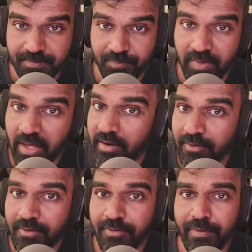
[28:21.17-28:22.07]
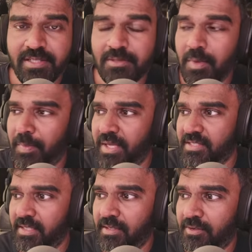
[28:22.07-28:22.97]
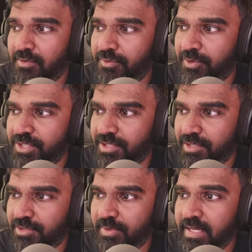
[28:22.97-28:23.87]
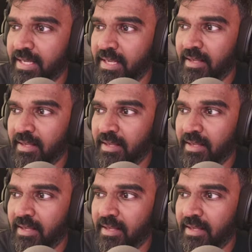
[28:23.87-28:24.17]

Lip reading: They create some amazing footages, right?